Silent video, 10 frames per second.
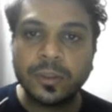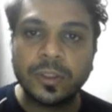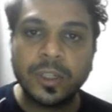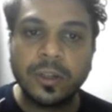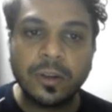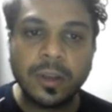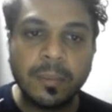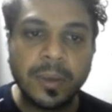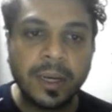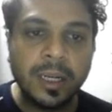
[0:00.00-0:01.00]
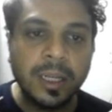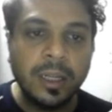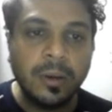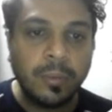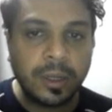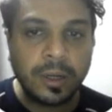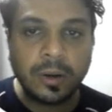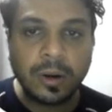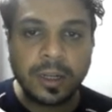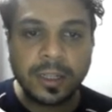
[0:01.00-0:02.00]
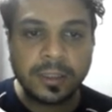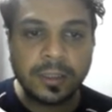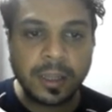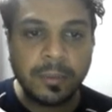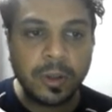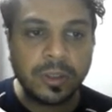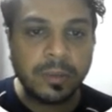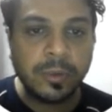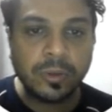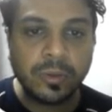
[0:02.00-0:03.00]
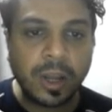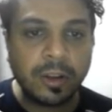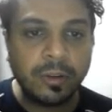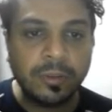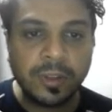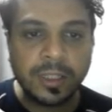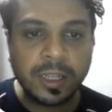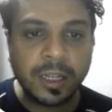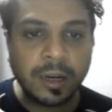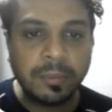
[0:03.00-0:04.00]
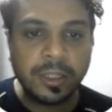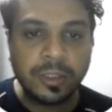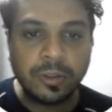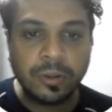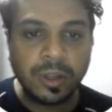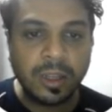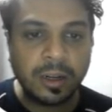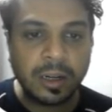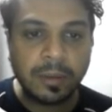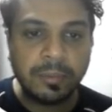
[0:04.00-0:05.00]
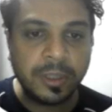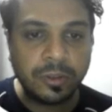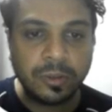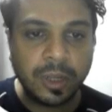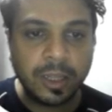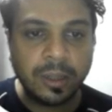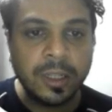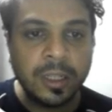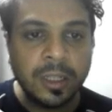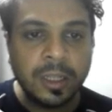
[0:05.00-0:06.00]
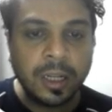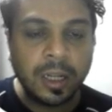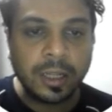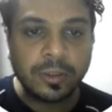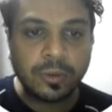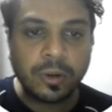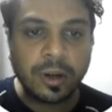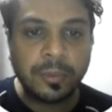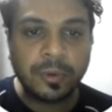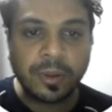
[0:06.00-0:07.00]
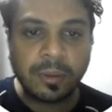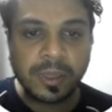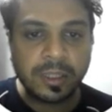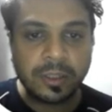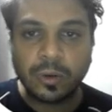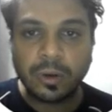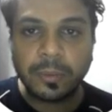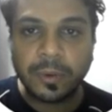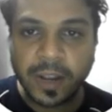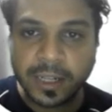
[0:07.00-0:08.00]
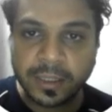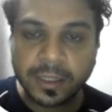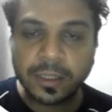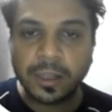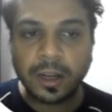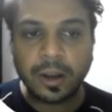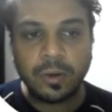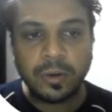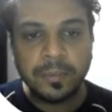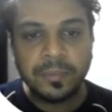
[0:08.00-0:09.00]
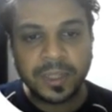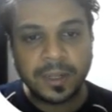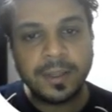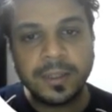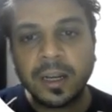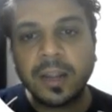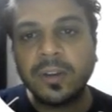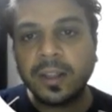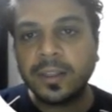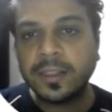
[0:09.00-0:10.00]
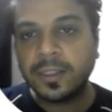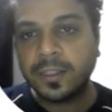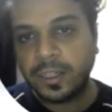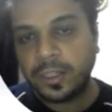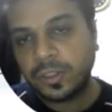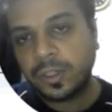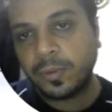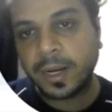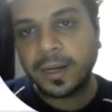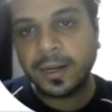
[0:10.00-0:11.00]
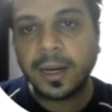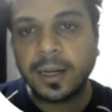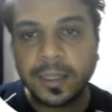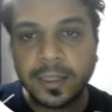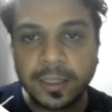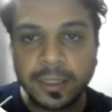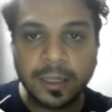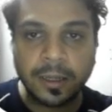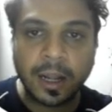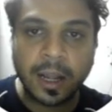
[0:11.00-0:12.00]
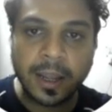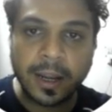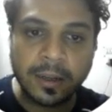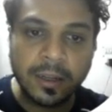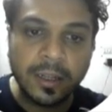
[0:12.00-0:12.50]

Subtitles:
sheet or template whether or not it's ABO or CBO. So I could have easily clubbed these two together and clubbed these two together. So total number of campaigns and total number of ad sets in the account. The reason I've done this is initially what I've done is I had